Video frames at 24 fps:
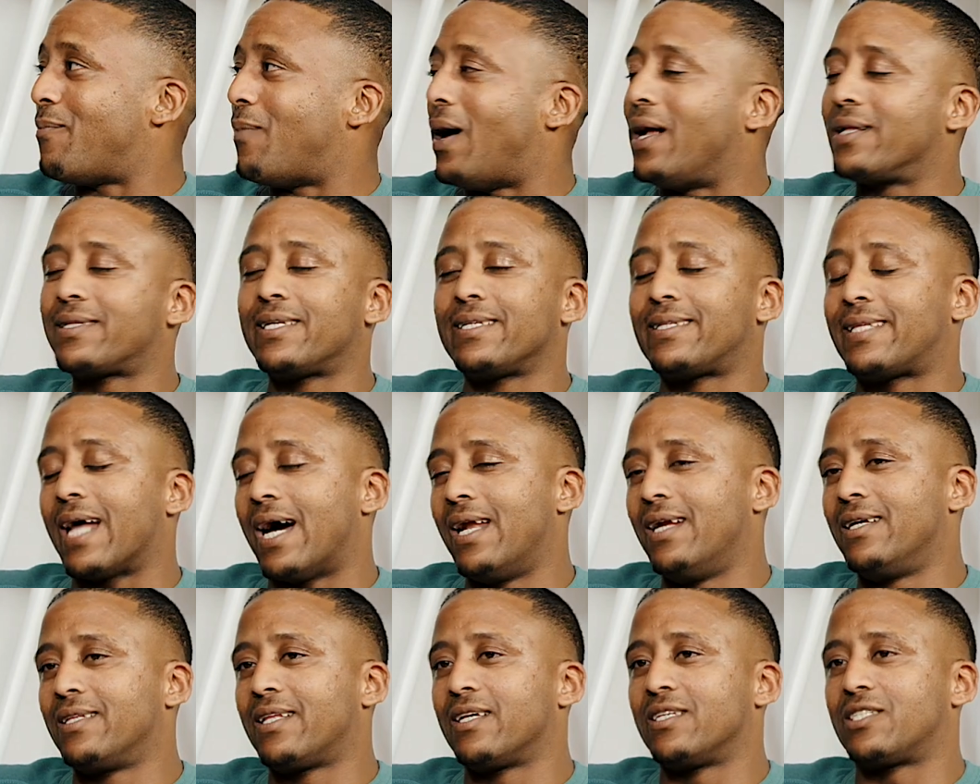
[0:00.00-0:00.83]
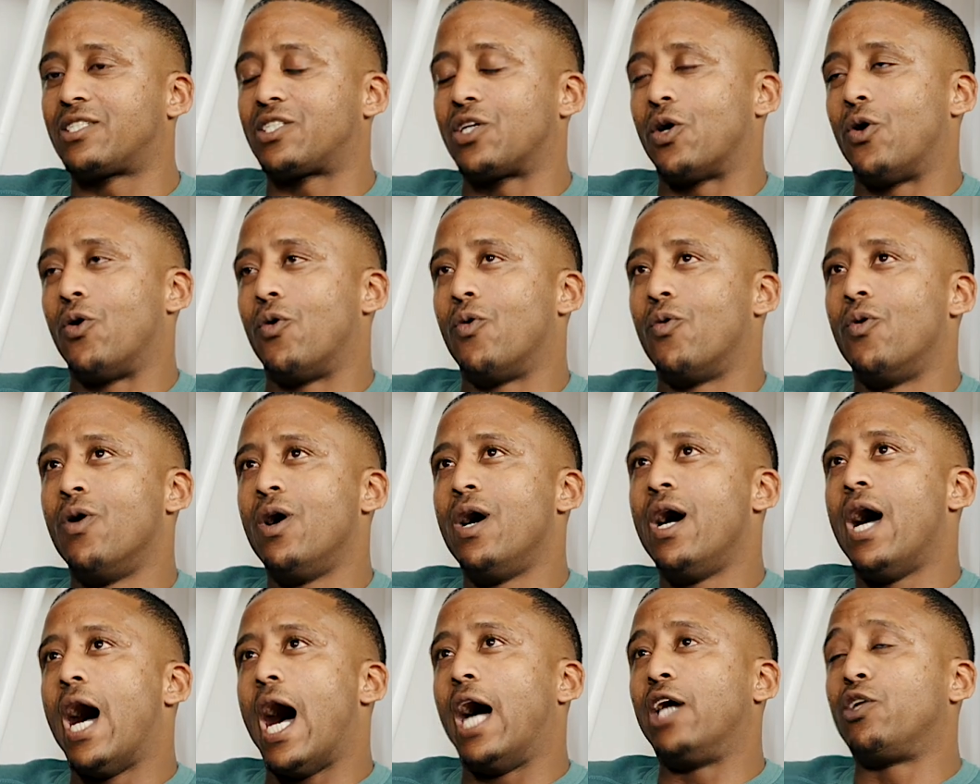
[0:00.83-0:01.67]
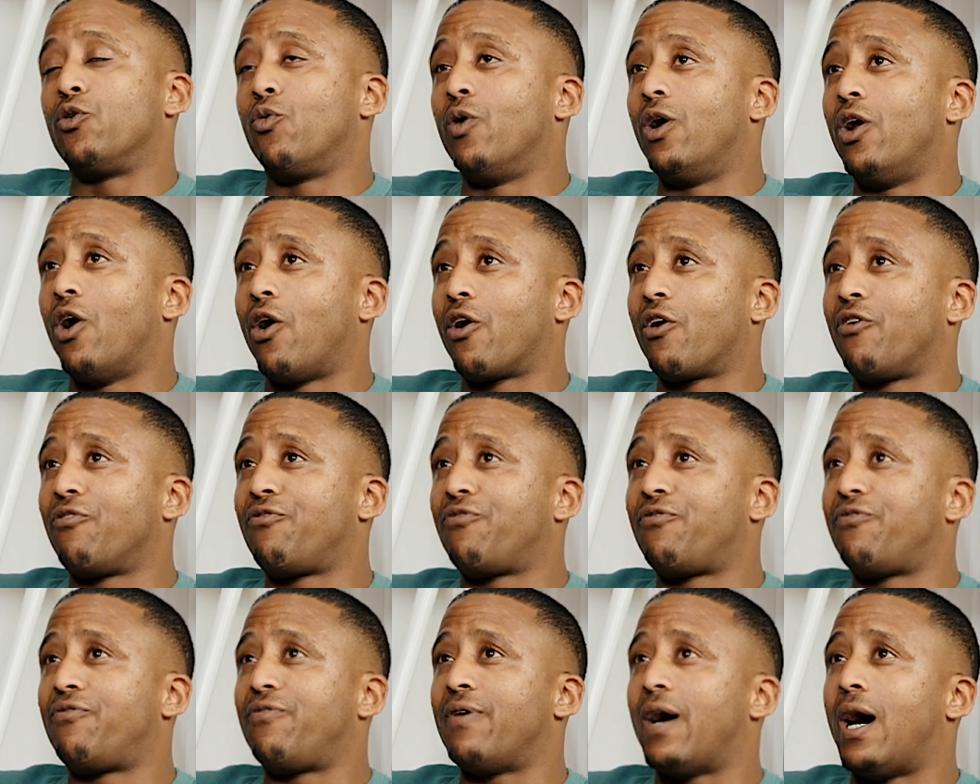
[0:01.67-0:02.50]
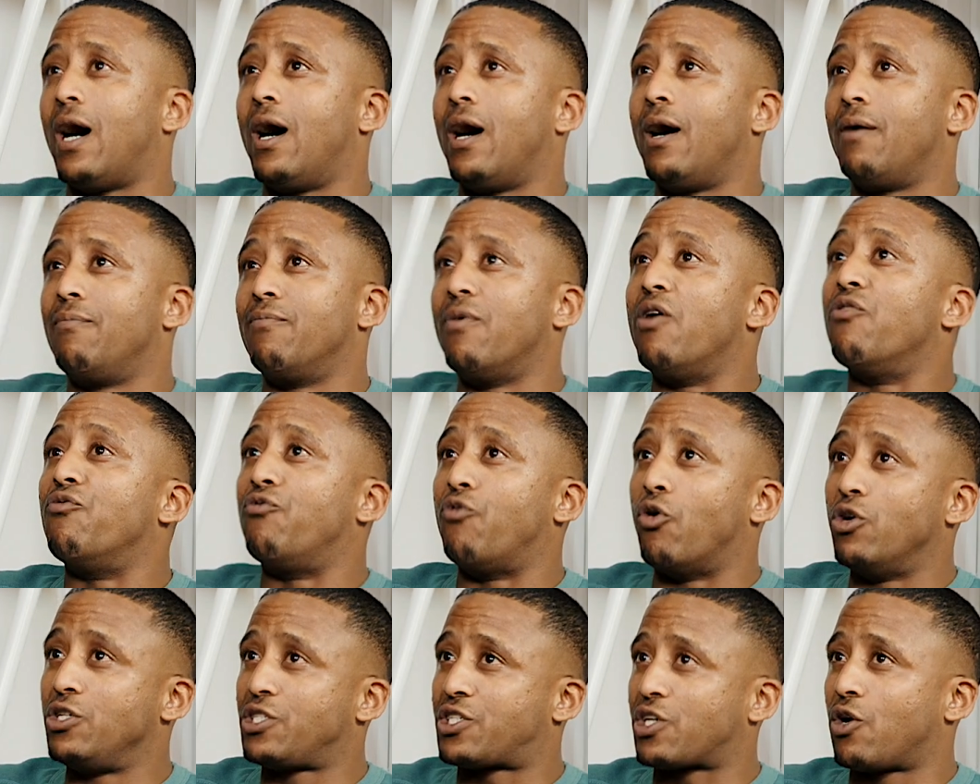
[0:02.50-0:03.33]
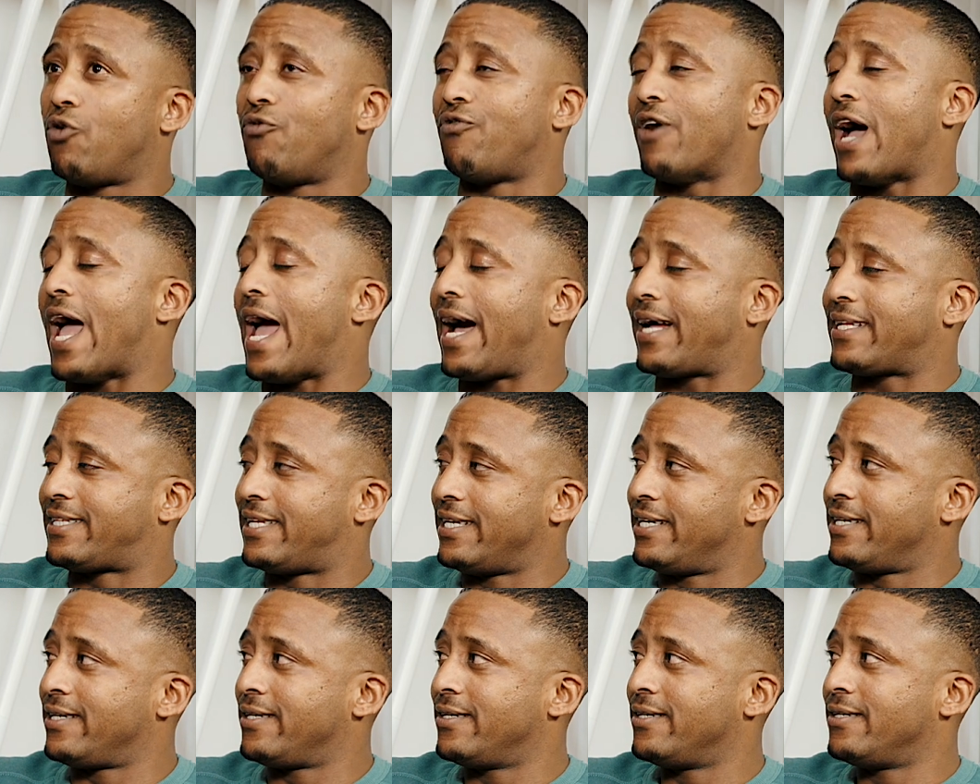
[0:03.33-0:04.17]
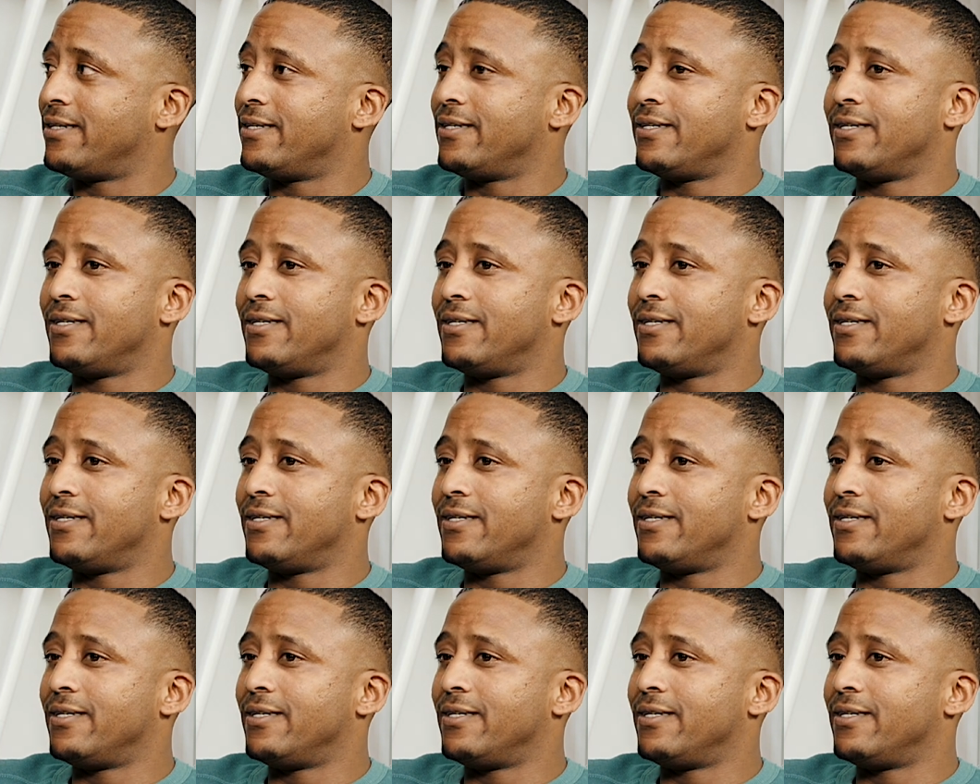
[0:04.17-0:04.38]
I'm multi-talented, so I do a lot of um, voiceover acting,